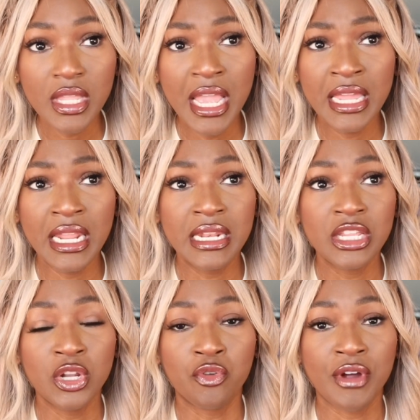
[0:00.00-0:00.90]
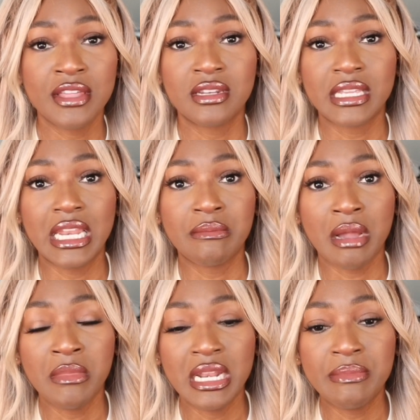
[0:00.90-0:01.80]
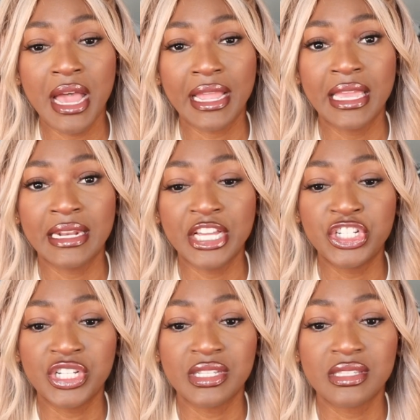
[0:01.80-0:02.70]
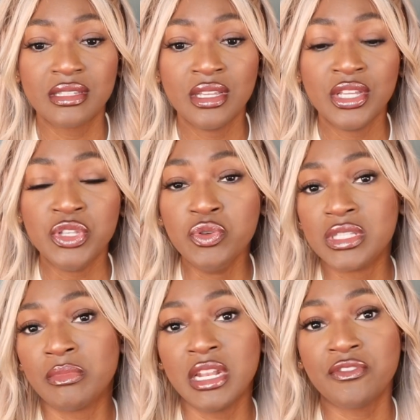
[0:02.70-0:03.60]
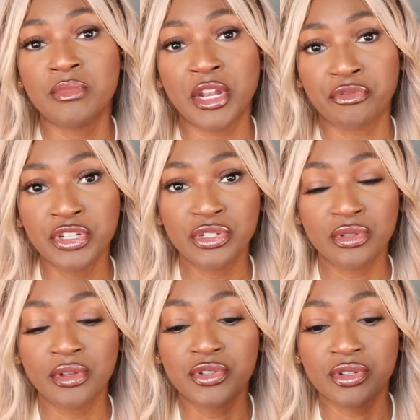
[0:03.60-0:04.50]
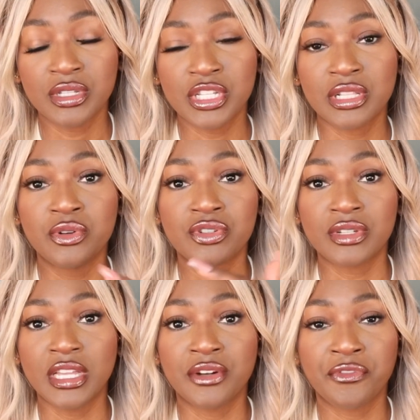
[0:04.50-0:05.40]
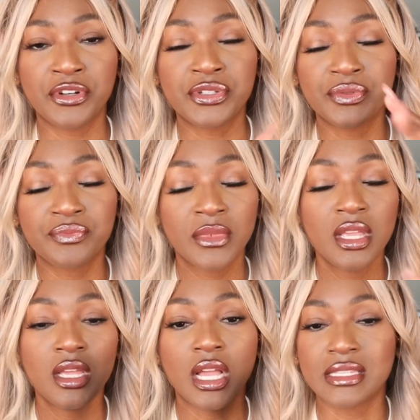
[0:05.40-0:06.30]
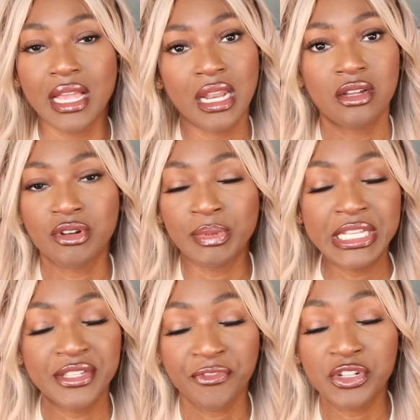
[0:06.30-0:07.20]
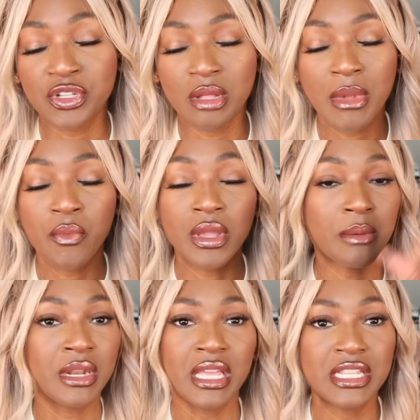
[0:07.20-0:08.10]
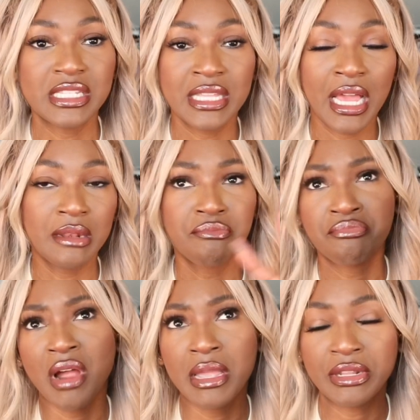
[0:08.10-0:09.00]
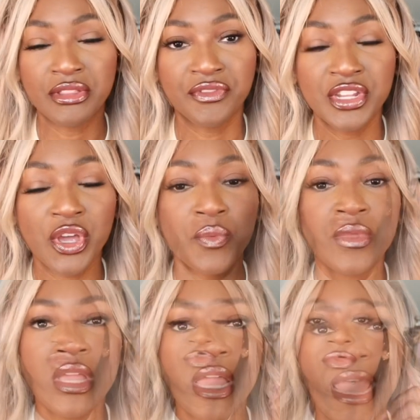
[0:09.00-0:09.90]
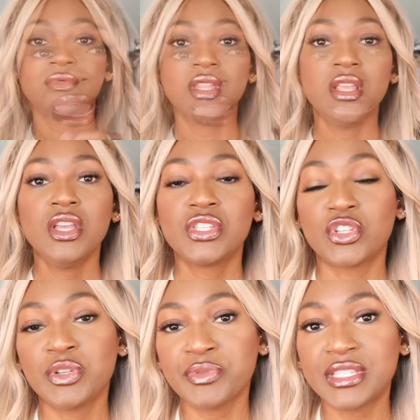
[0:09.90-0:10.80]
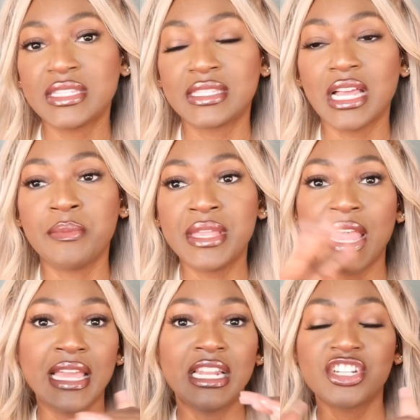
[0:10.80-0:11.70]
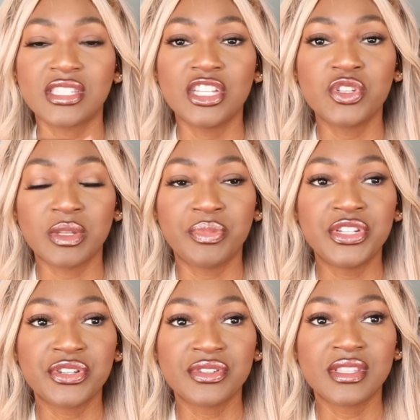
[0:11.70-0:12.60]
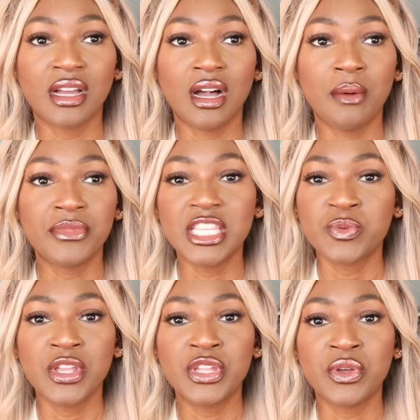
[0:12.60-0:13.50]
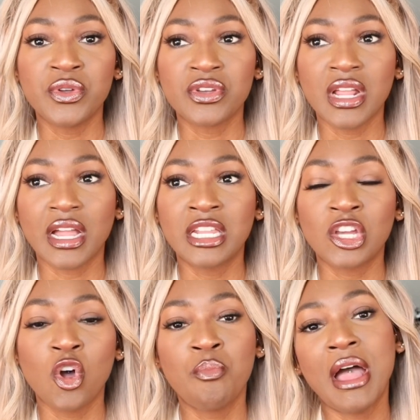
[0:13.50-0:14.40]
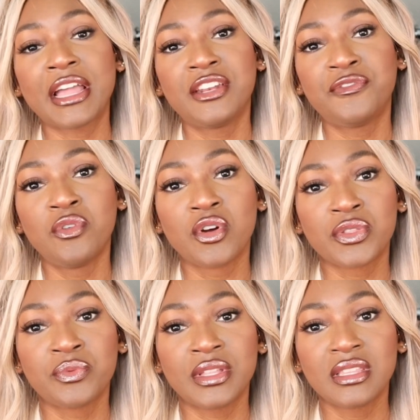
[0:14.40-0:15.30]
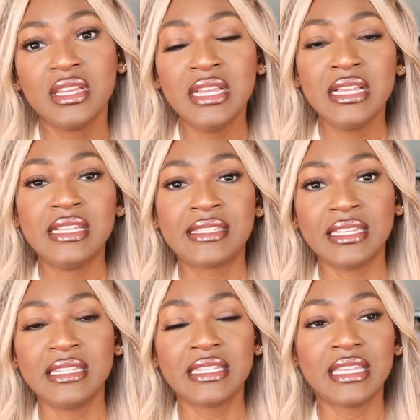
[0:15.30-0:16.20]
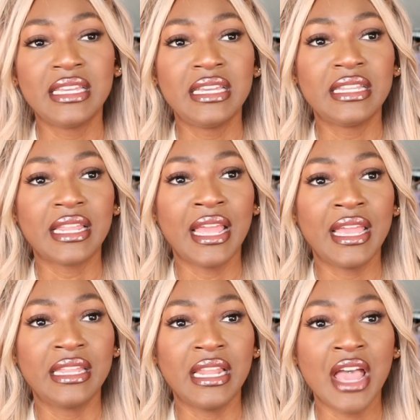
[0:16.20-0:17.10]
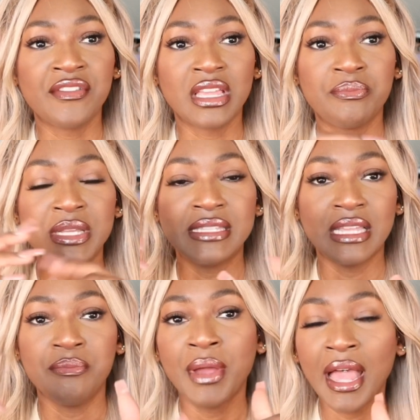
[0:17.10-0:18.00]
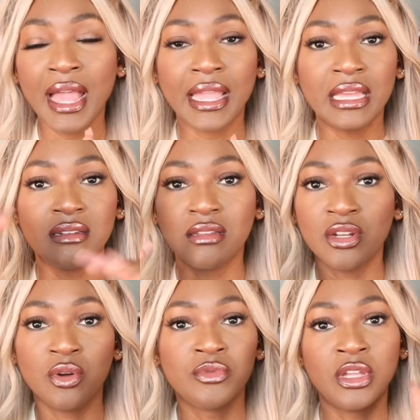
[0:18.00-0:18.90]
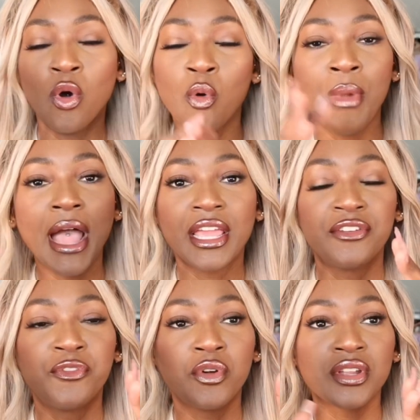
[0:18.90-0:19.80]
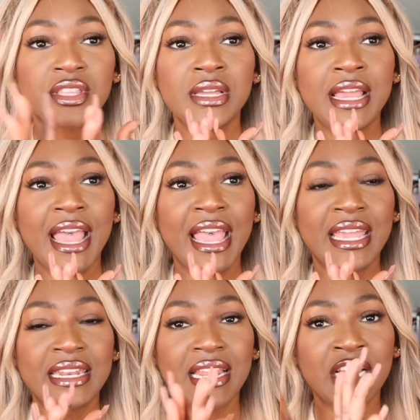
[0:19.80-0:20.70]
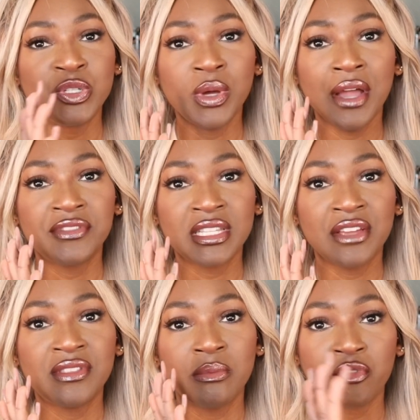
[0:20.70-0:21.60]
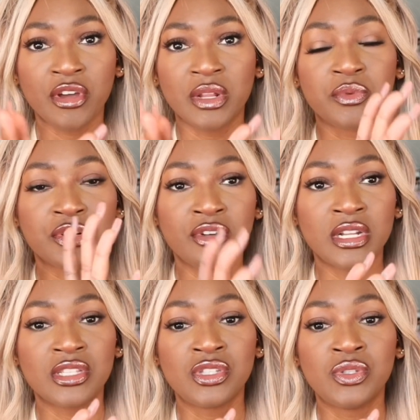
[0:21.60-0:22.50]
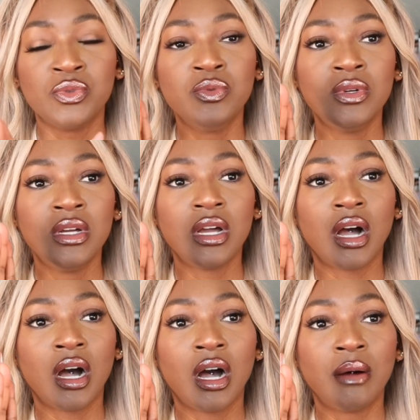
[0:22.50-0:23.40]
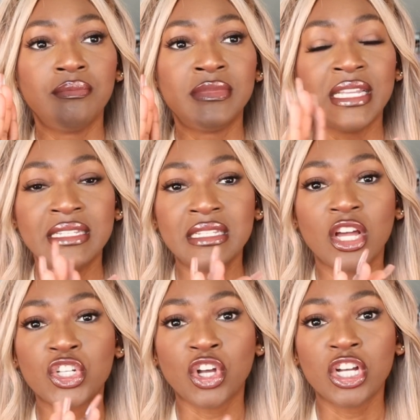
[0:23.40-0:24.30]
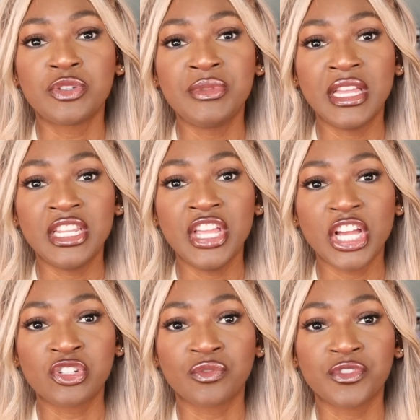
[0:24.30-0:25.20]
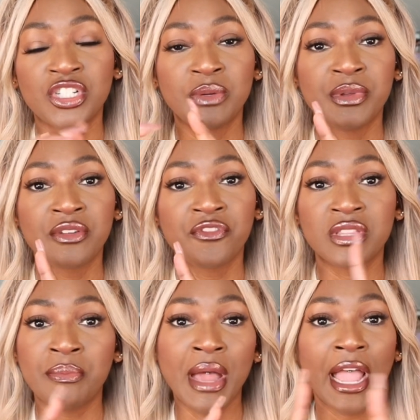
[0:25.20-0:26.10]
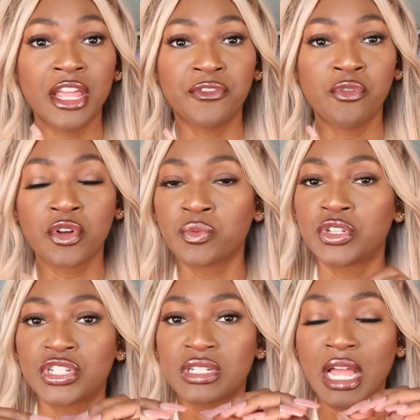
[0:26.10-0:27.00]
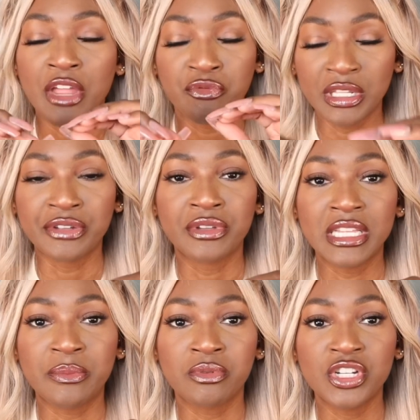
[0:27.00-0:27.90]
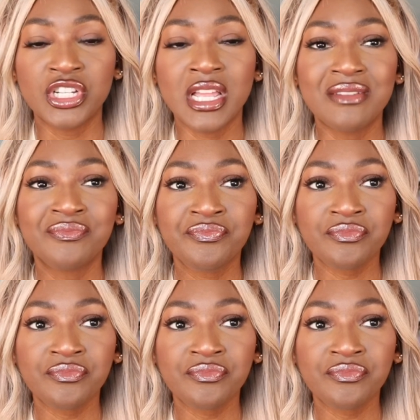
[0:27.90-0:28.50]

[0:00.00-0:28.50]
And then, you know, rather than getting my money back, can I just use the money from that original closure and this closure and get a frontal? Because I got to replace a frontal on my wig. I'm going to get into that probably in another video. And so she proceeds to tell me, hey, let's just send you some pictures. This way, you know, you're not going to go back and forth with sending it and having it be sent back and, you know, the whole back and forth. And I do have to give them credit where credit's due. They did not charge me any extra for shipping for the back and forth, which I really, really appreciate.